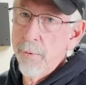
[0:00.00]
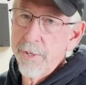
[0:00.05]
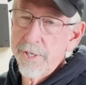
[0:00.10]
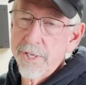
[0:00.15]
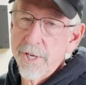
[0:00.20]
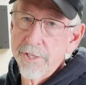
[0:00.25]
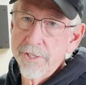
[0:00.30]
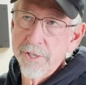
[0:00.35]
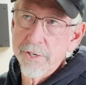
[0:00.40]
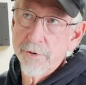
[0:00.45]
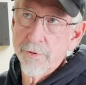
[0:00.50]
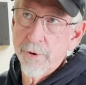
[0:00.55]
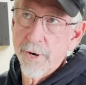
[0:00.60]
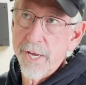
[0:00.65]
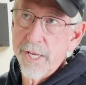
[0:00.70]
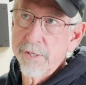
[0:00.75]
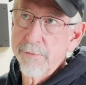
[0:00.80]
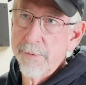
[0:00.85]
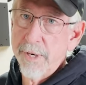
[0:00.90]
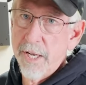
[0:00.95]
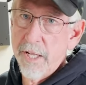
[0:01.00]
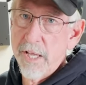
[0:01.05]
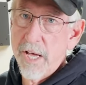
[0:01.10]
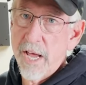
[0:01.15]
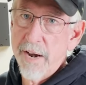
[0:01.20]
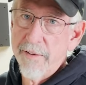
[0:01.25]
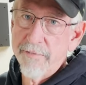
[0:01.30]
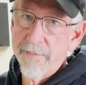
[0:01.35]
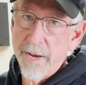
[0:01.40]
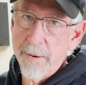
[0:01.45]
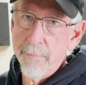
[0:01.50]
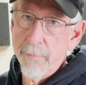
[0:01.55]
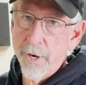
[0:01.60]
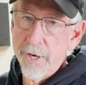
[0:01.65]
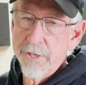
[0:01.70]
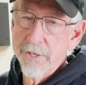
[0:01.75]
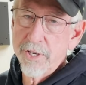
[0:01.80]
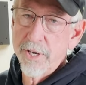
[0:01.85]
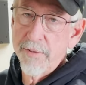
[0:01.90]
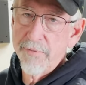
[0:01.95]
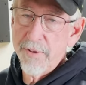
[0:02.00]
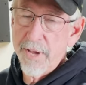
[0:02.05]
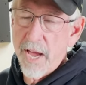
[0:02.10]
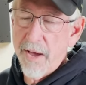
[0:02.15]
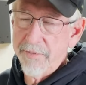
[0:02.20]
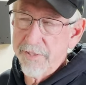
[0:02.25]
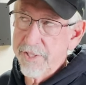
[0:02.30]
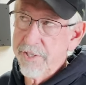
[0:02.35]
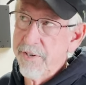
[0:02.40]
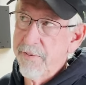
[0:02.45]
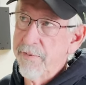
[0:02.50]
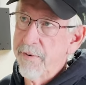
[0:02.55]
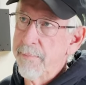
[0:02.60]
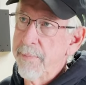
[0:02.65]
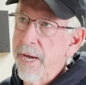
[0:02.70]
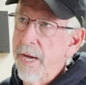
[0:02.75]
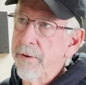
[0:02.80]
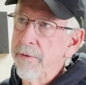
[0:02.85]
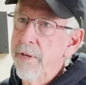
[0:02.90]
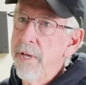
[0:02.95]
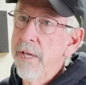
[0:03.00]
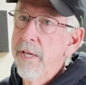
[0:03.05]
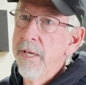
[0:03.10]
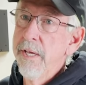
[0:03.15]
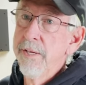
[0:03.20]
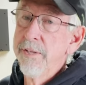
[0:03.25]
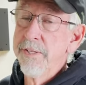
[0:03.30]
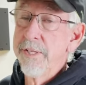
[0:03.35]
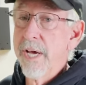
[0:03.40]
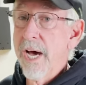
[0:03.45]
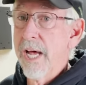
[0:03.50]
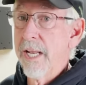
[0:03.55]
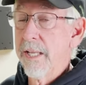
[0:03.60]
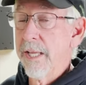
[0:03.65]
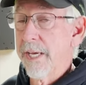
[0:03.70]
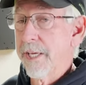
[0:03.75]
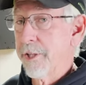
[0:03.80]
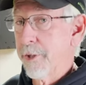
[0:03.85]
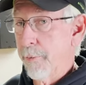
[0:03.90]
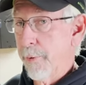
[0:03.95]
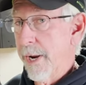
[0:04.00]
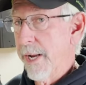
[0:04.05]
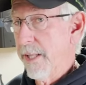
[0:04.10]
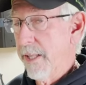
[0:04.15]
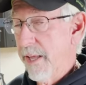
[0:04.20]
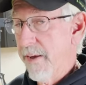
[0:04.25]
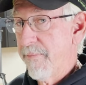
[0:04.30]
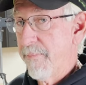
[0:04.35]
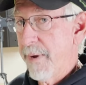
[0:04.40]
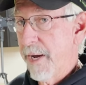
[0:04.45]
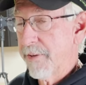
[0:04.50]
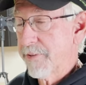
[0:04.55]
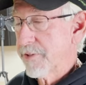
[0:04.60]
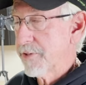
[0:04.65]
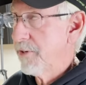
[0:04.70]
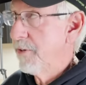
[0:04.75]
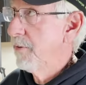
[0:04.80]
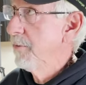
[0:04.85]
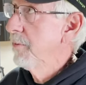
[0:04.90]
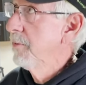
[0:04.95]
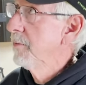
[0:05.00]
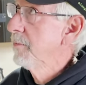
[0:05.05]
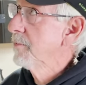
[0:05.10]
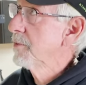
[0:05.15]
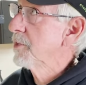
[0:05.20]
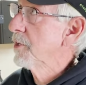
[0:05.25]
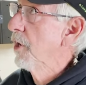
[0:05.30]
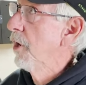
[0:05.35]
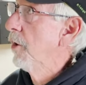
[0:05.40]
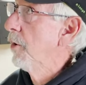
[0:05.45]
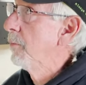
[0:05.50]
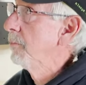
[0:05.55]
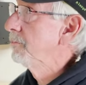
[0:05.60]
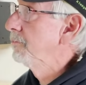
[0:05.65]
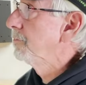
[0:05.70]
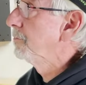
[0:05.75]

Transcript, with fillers: it doesn't transmit a lot of vibration if you have a stiffer mount, not like the right and left mounts do. So